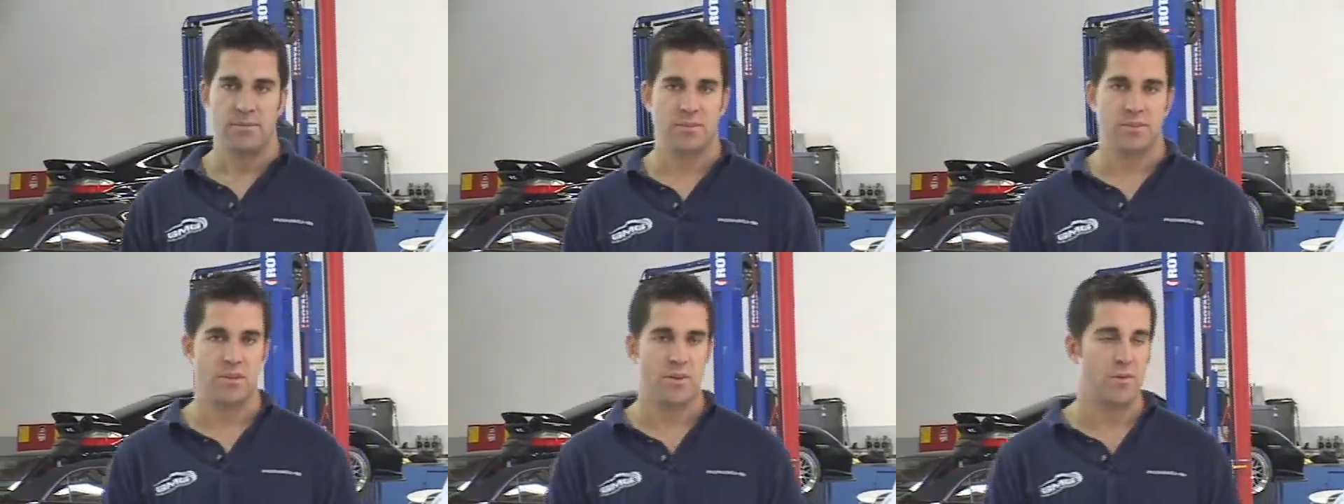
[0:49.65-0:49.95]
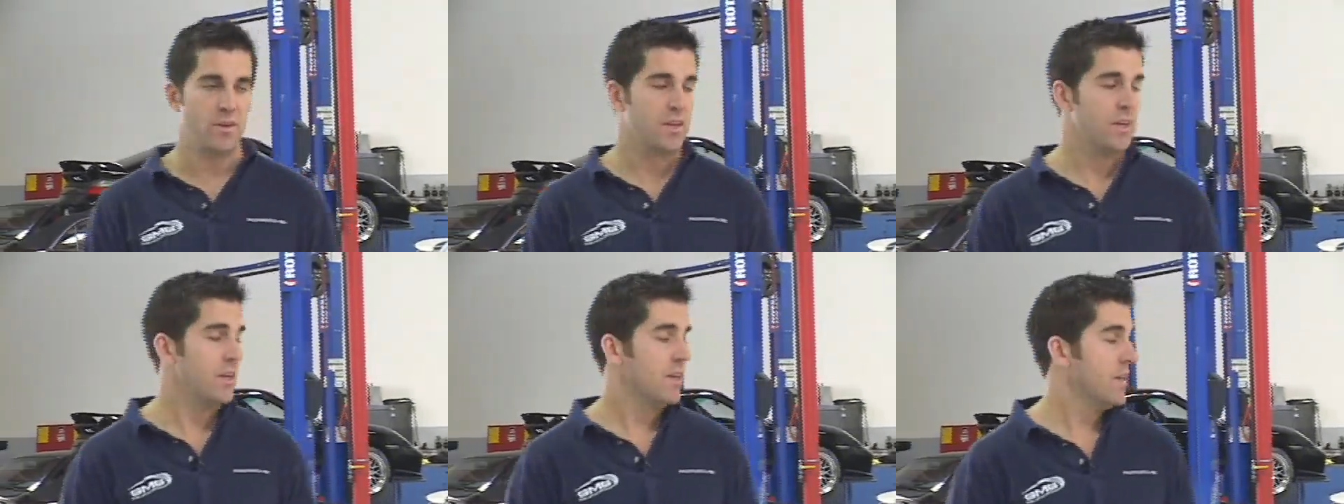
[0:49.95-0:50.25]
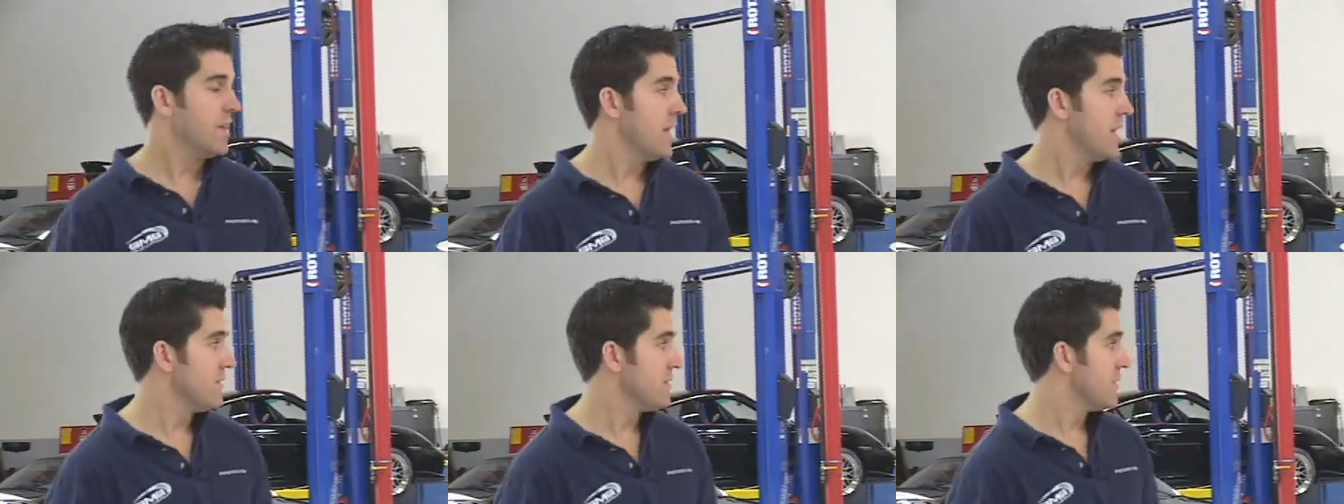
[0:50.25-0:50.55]
So
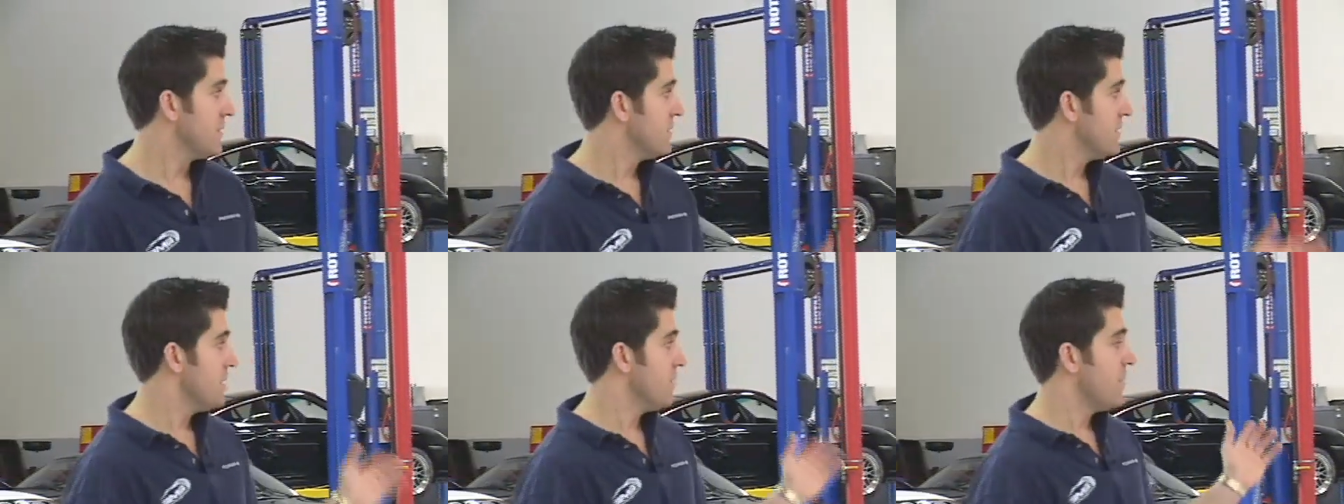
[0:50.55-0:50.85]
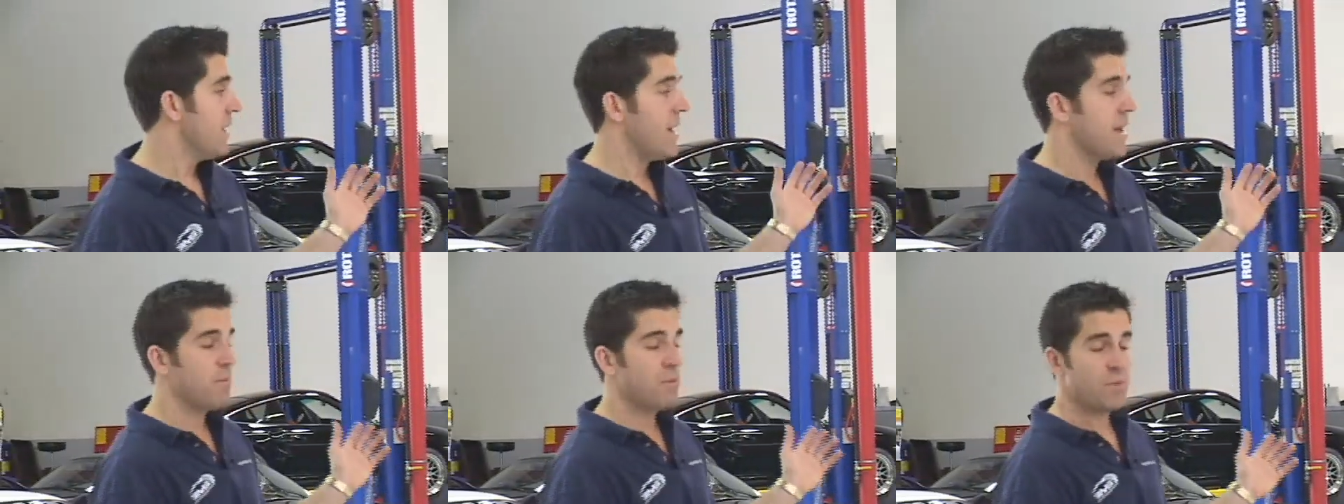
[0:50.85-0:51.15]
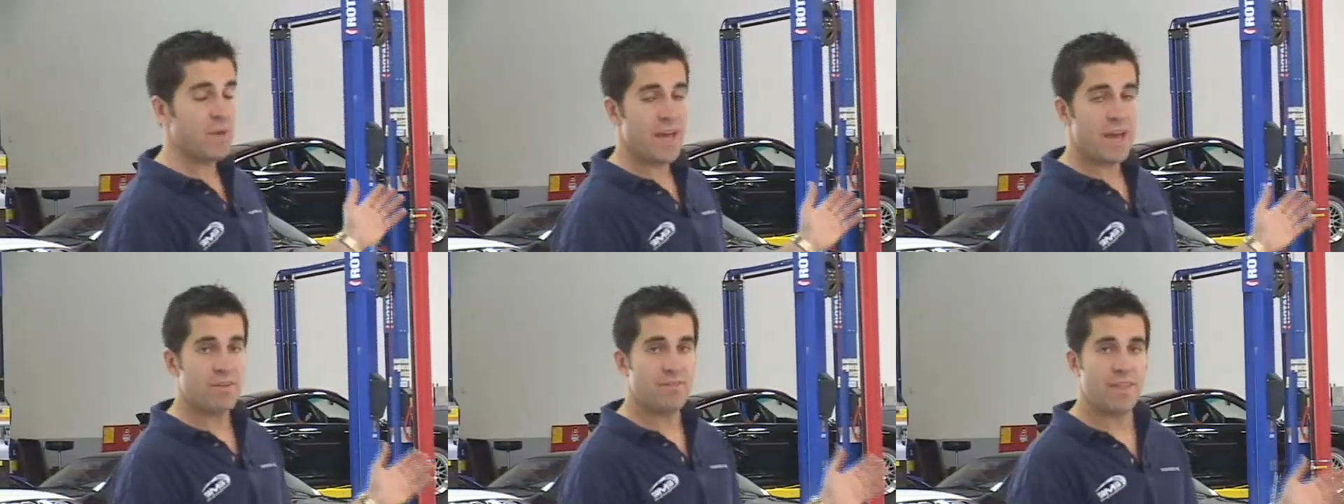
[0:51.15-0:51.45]
as you can see behind me,
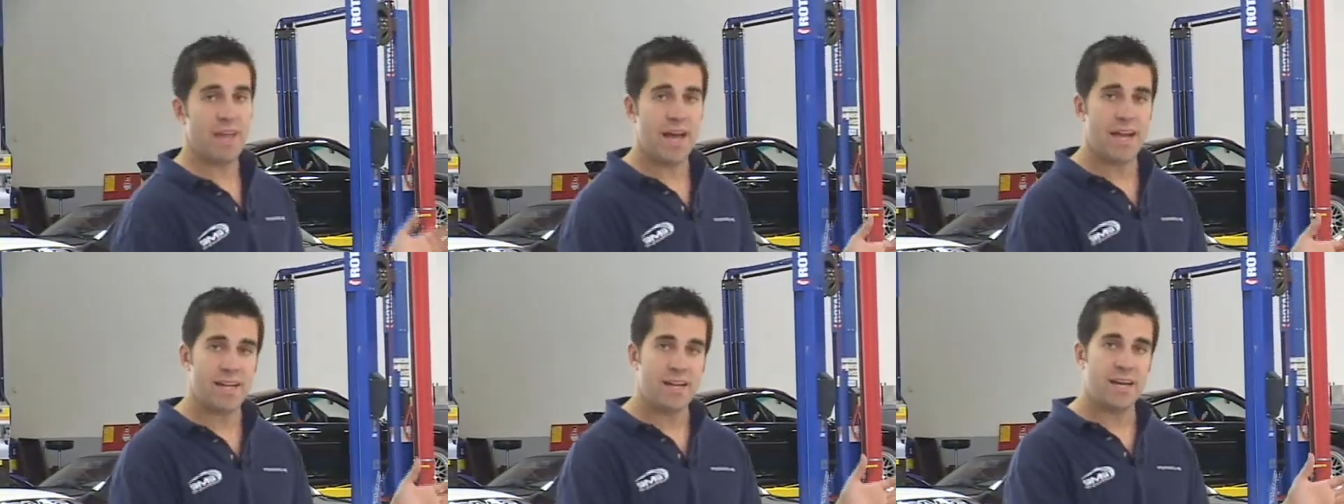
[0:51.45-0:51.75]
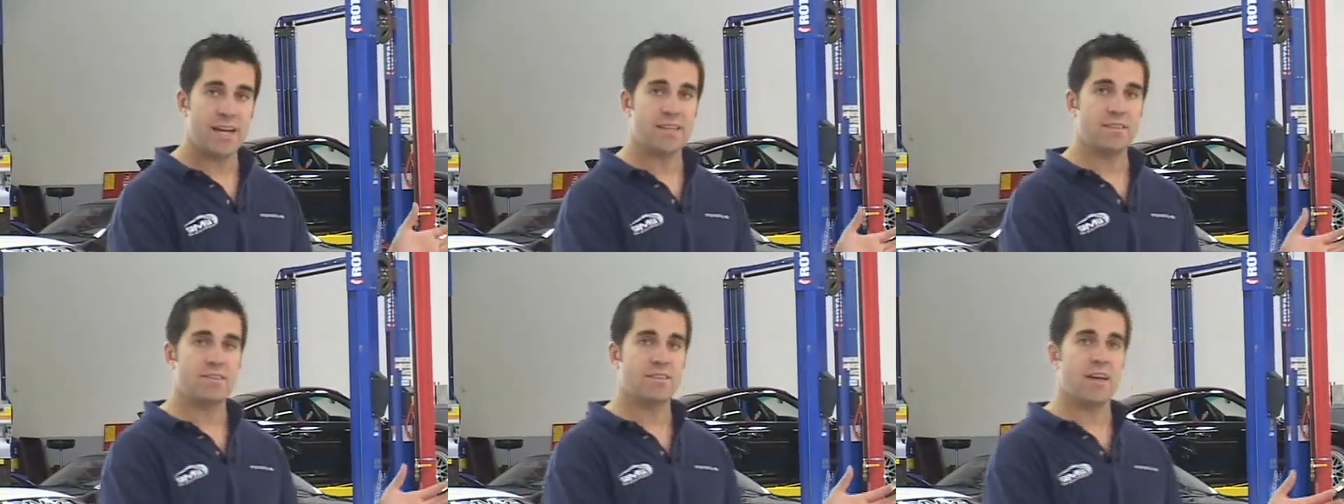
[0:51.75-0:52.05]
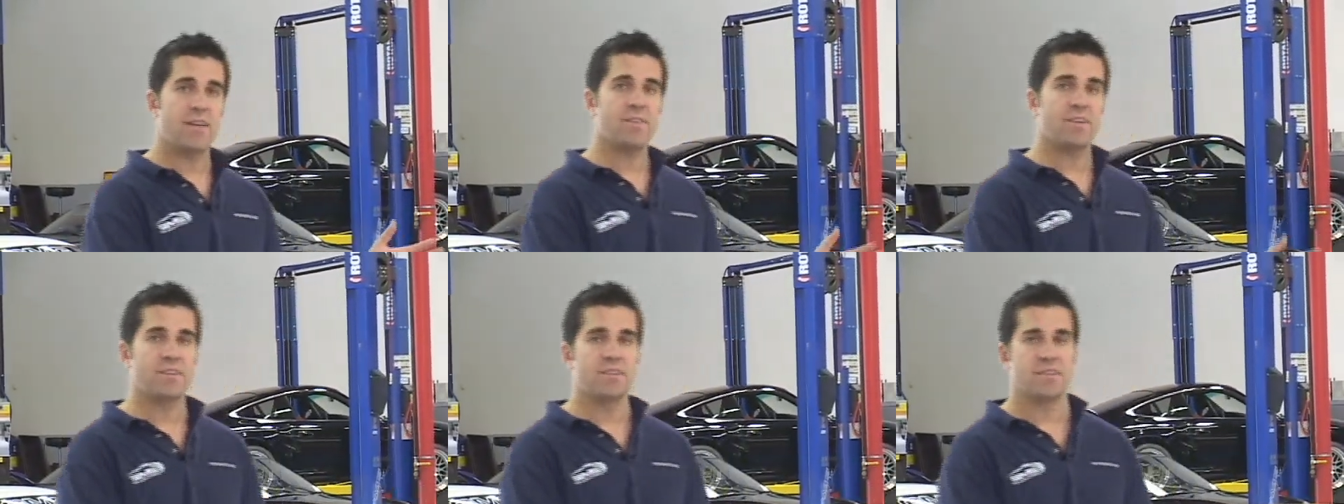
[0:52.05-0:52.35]
we have
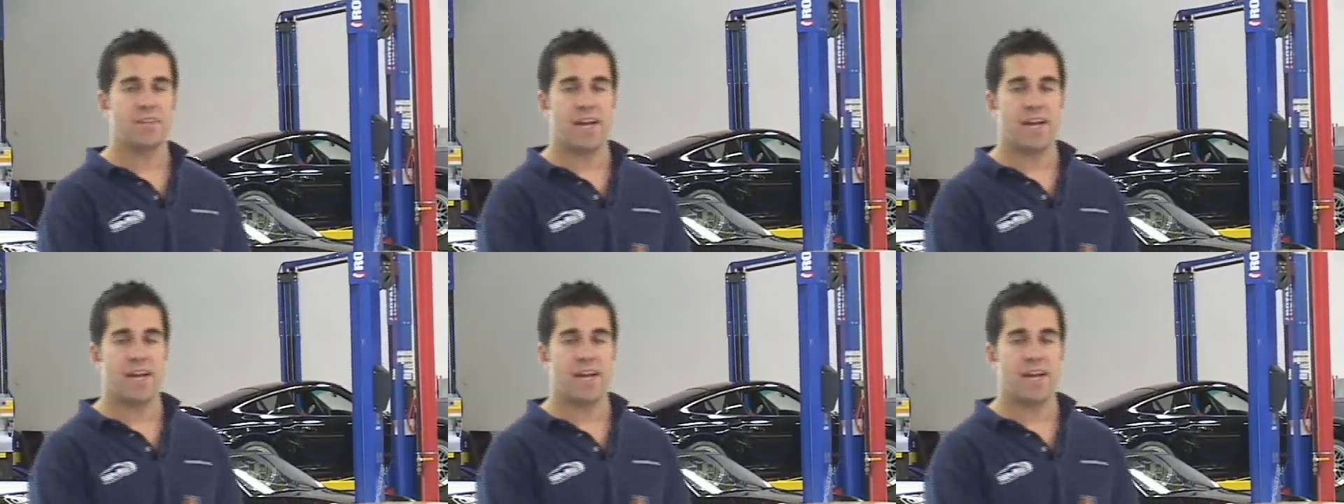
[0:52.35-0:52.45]
997s,